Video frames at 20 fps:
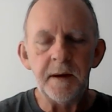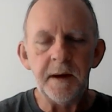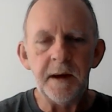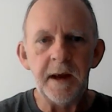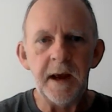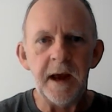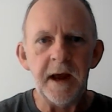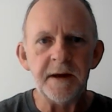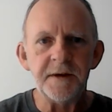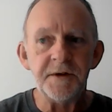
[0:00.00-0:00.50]

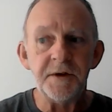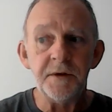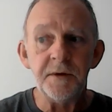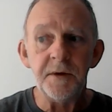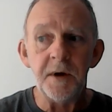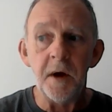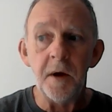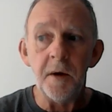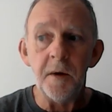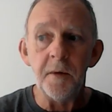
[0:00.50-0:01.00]
Guys, you
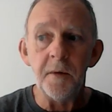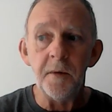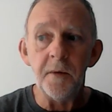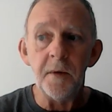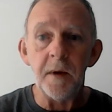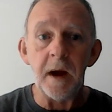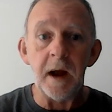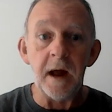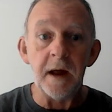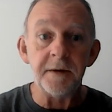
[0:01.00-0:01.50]

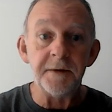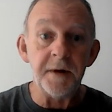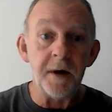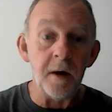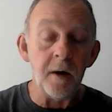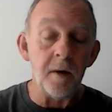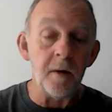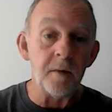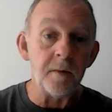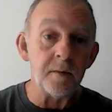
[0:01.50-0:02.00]
know, I
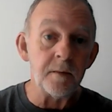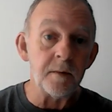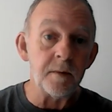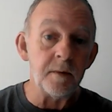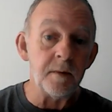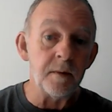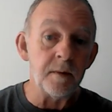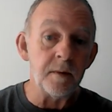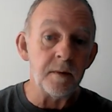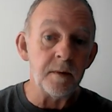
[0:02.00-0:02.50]
talk
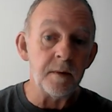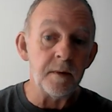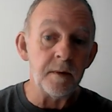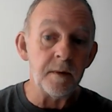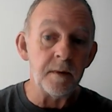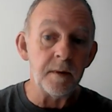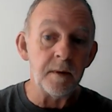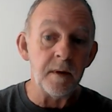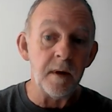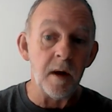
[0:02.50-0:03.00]

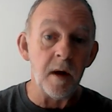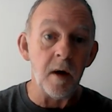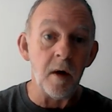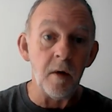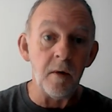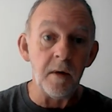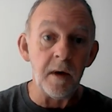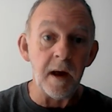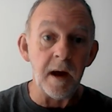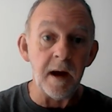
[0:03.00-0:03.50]
a
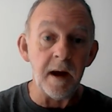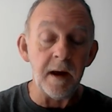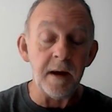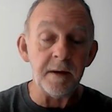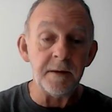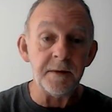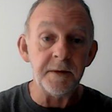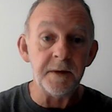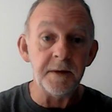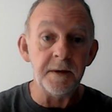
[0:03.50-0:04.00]
whole
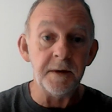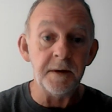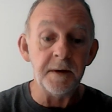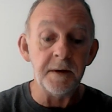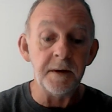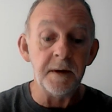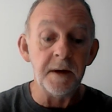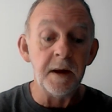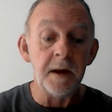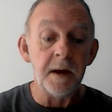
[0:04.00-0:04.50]
lot to
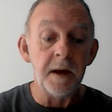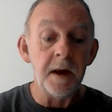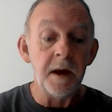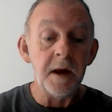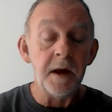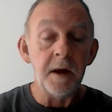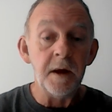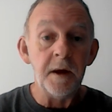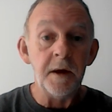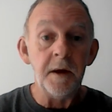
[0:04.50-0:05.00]
the
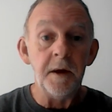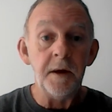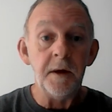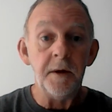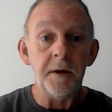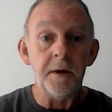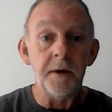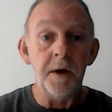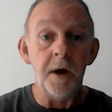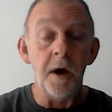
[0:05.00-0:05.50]

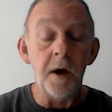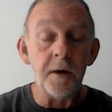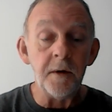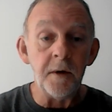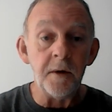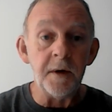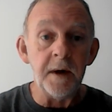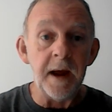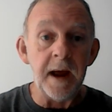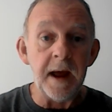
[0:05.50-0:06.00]

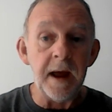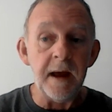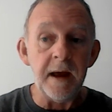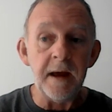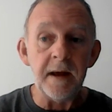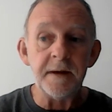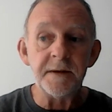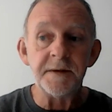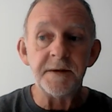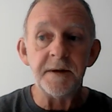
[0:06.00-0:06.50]
younger
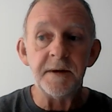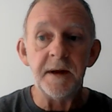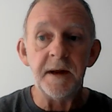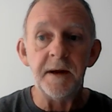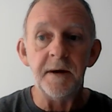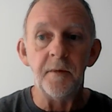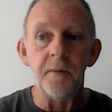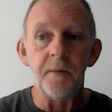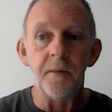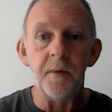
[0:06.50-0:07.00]
guys,
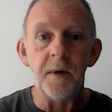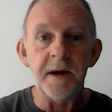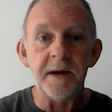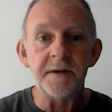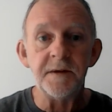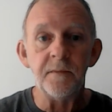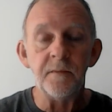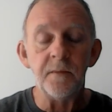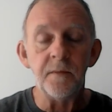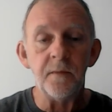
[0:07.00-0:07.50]
and the
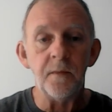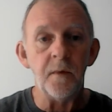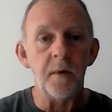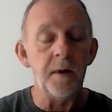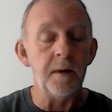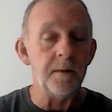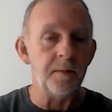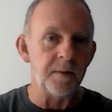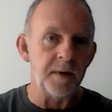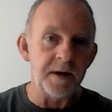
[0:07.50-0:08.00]
reason
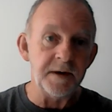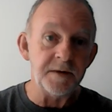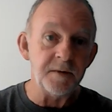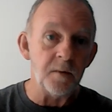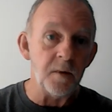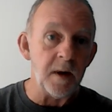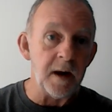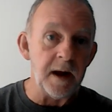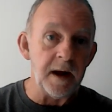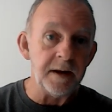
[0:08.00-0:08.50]

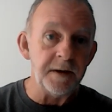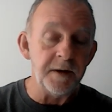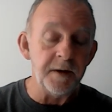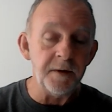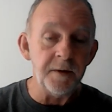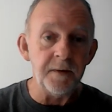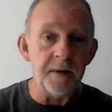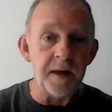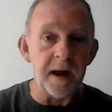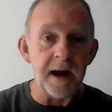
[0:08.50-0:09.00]
why I
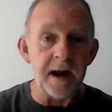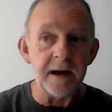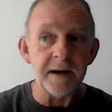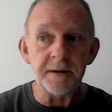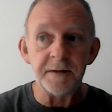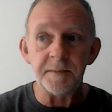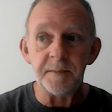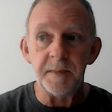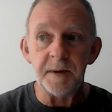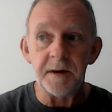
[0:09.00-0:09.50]
do that
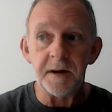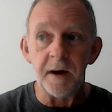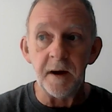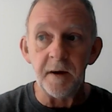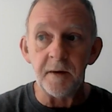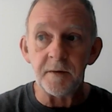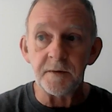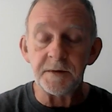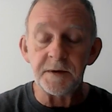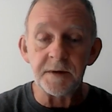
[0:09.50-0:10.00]
is
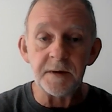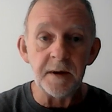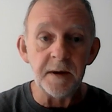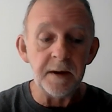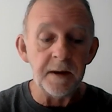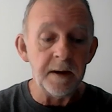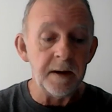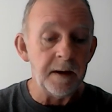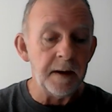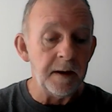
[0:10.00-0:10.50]
because
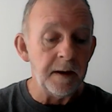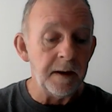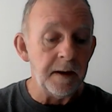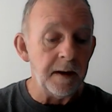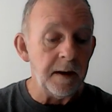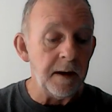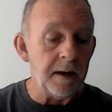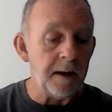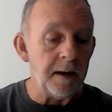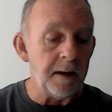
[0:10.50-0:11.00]

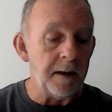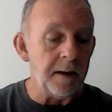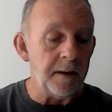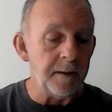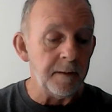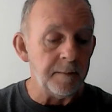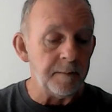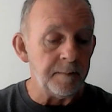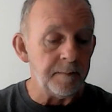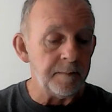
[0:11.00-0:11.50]

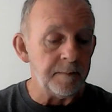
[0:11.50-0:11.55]
I